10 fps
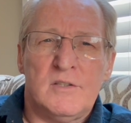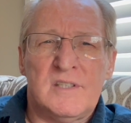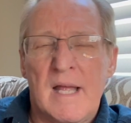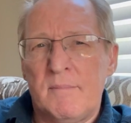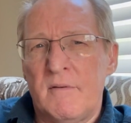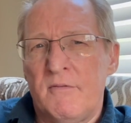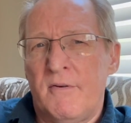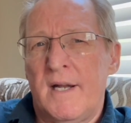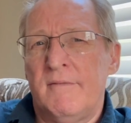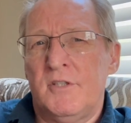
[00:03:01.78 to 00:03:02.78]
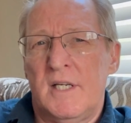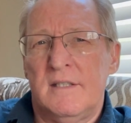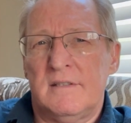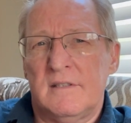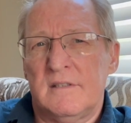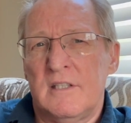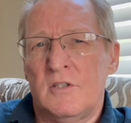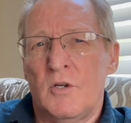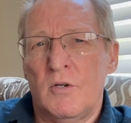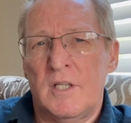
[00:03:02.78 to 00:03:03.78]
stepped in front of Jesus and
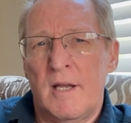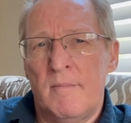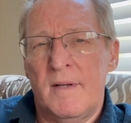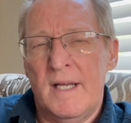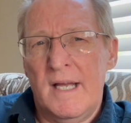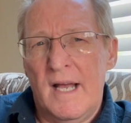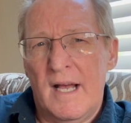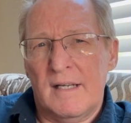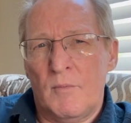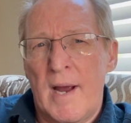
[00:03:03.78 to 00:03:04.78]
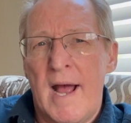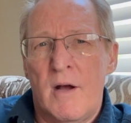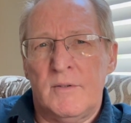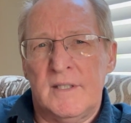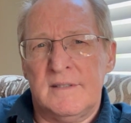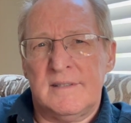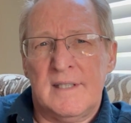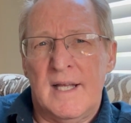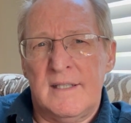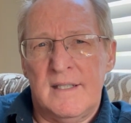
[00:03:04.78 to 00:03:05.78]
turned him around and
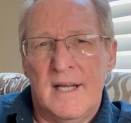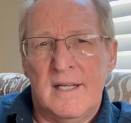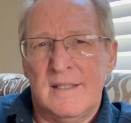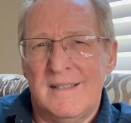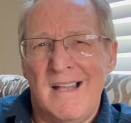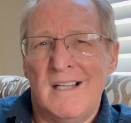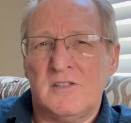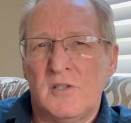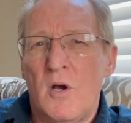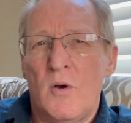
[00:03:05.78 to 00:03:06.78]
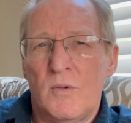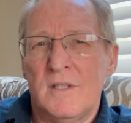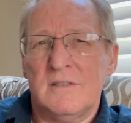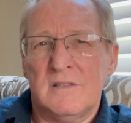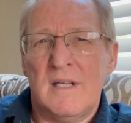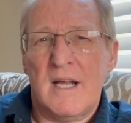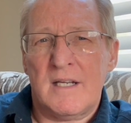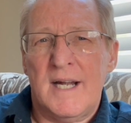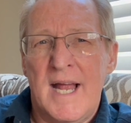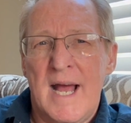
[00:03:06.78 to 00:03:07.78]
said, uh, Not so. This is not
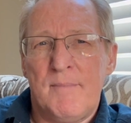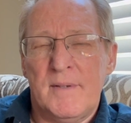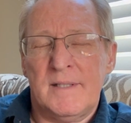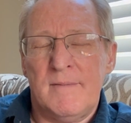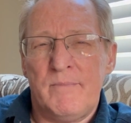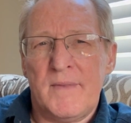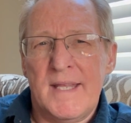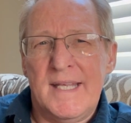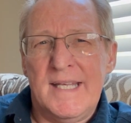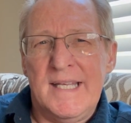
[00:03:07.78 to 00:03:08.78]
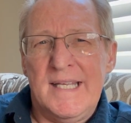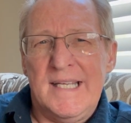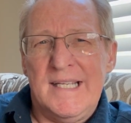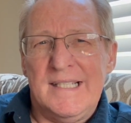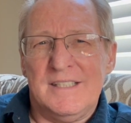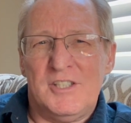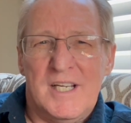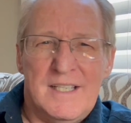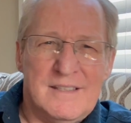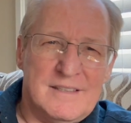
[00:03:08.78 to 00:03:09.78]
going to happen.
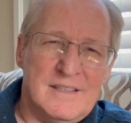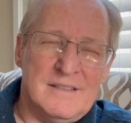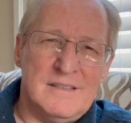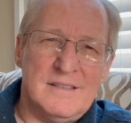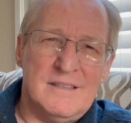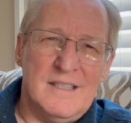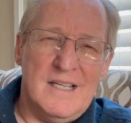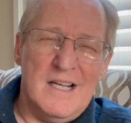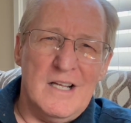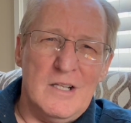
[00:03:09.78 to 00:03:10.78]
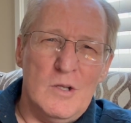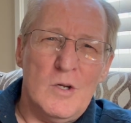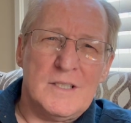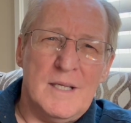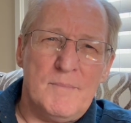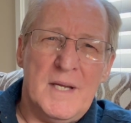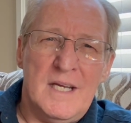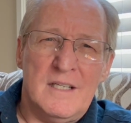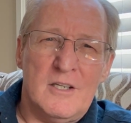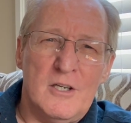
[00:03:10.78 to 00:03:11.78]
Jesus looked at
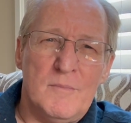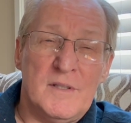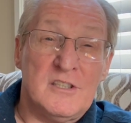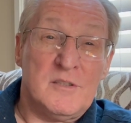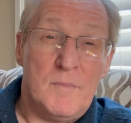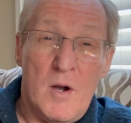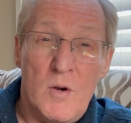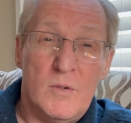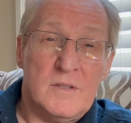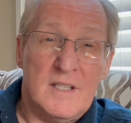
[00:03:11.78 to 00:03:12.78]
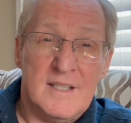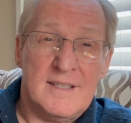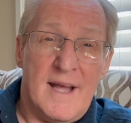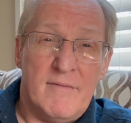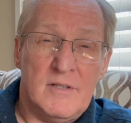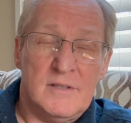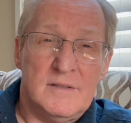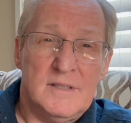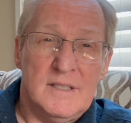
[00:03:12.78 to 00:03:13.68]
Peter but spoke to the devil